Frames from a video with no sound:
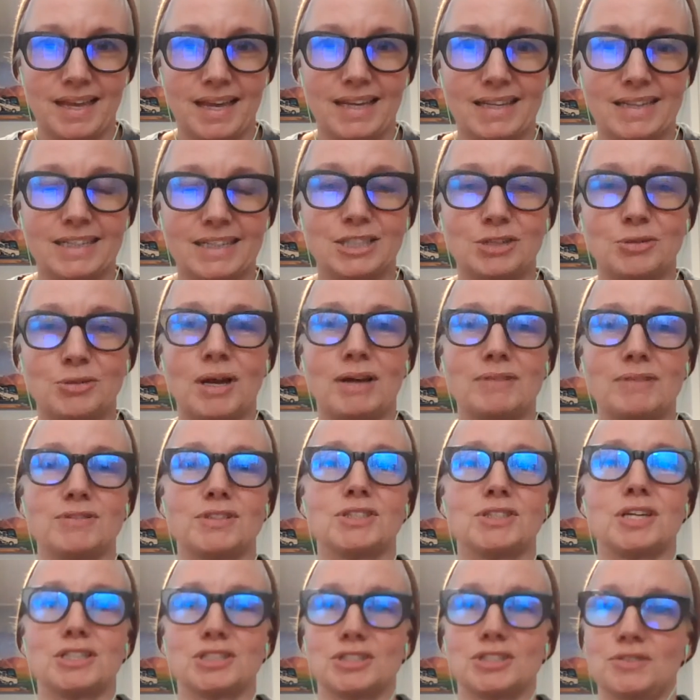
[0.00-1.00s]
and you have
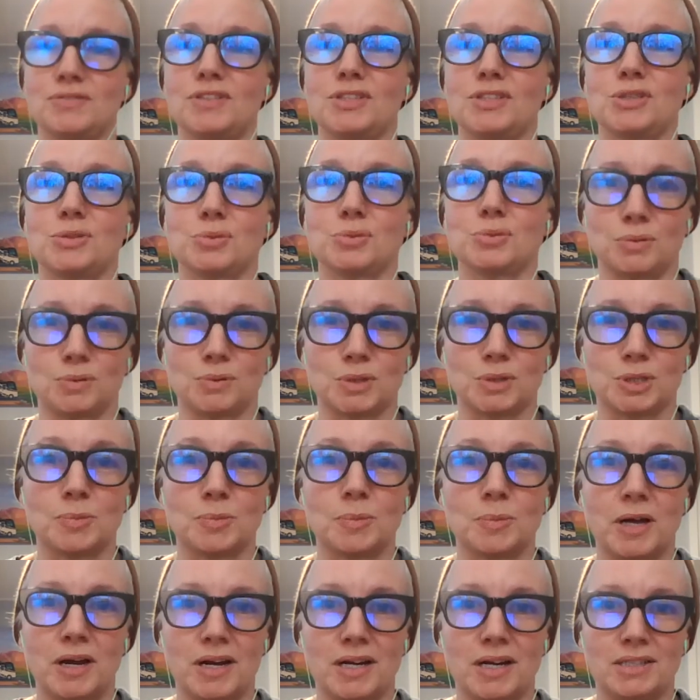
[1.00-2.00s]
such a visceral
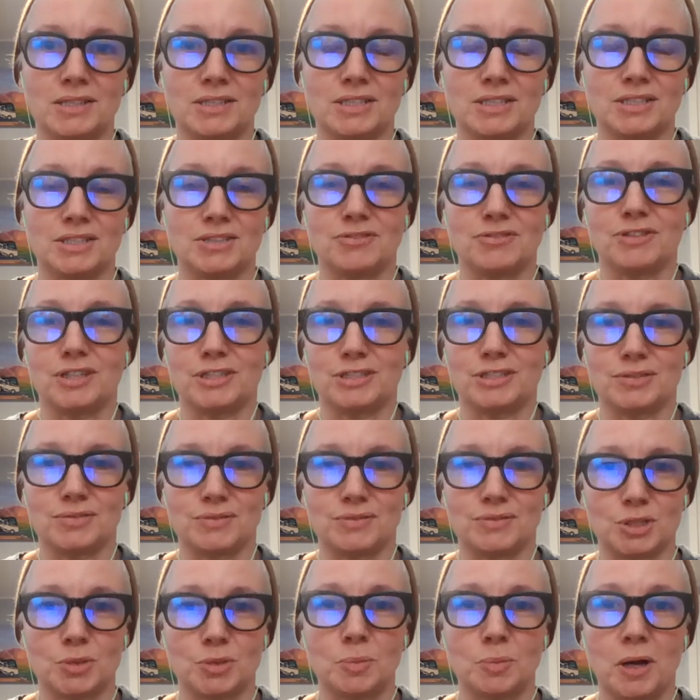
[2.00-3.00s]
response and
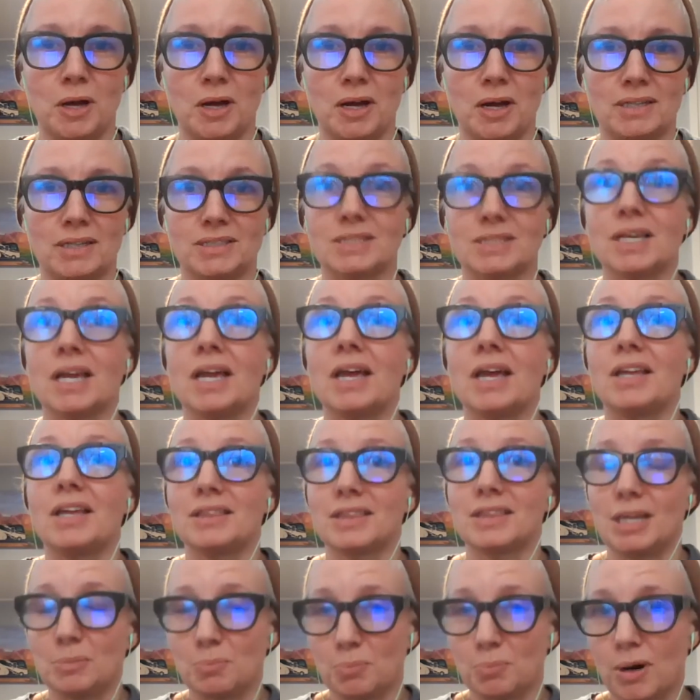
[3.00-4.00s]
defensive response,
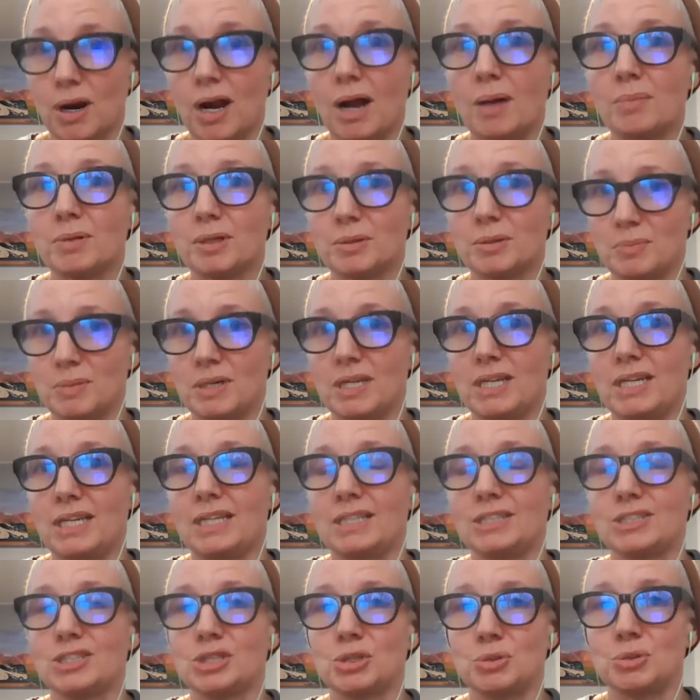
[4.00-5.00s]
that probably
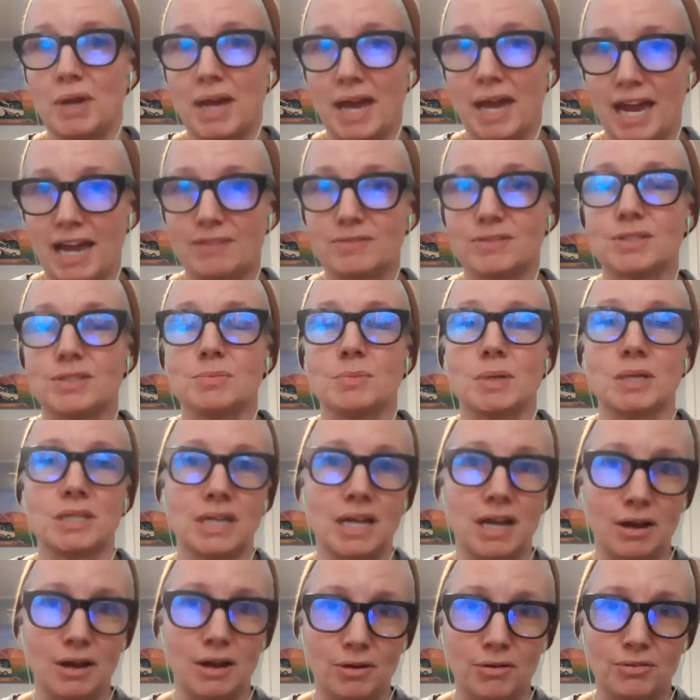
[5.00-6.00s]
means you have some
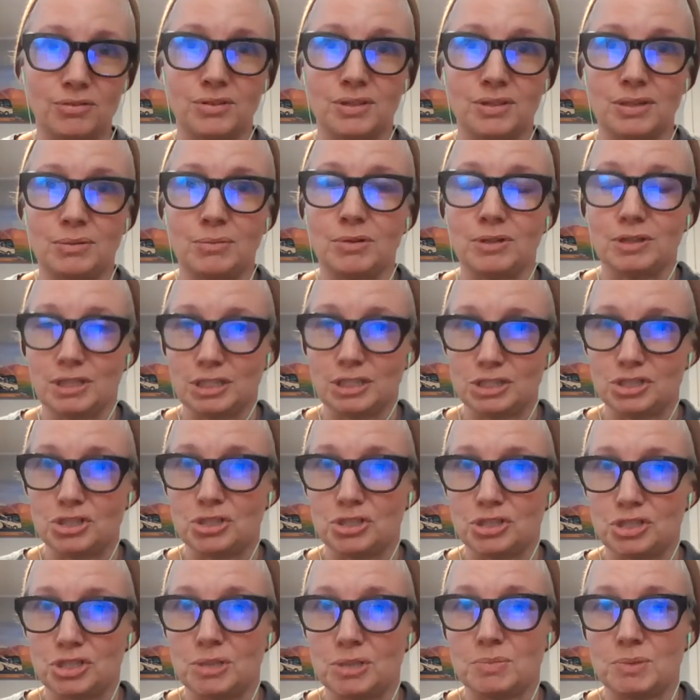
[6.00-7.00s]
unhealthy
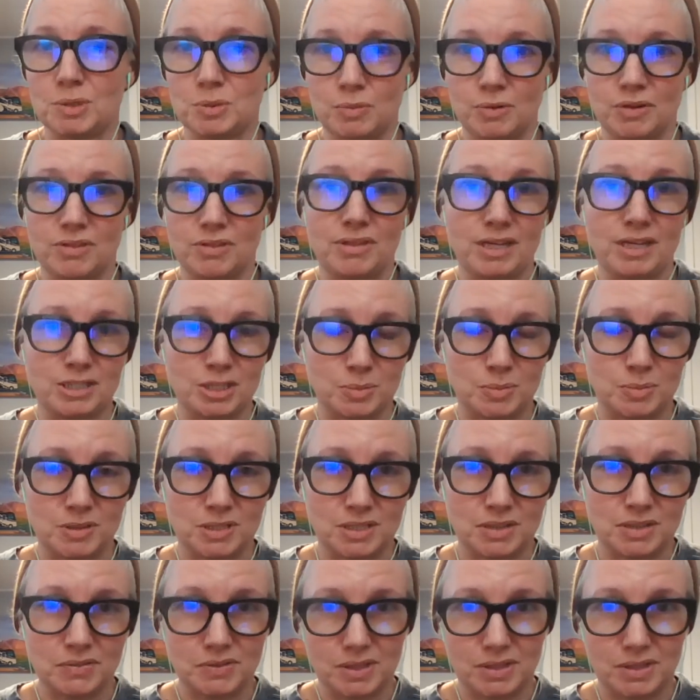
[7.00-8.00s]
relationships with that
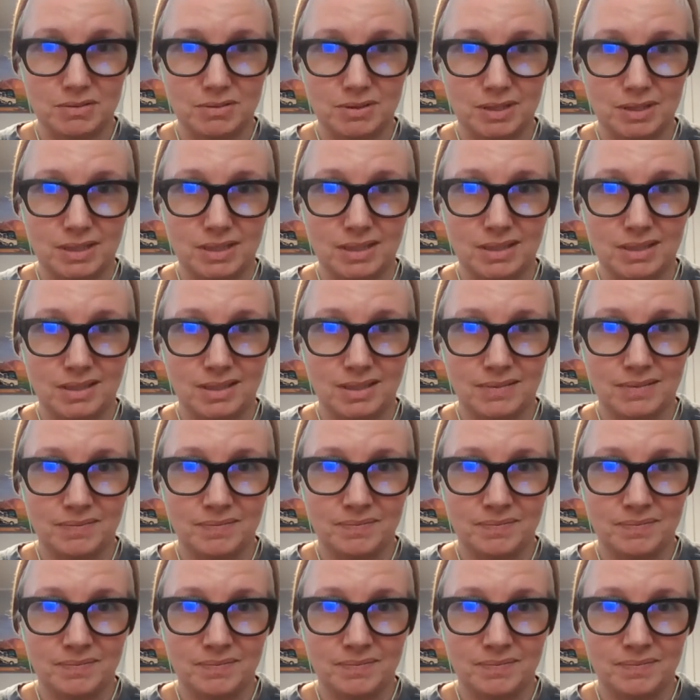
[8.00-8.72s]
specific thing.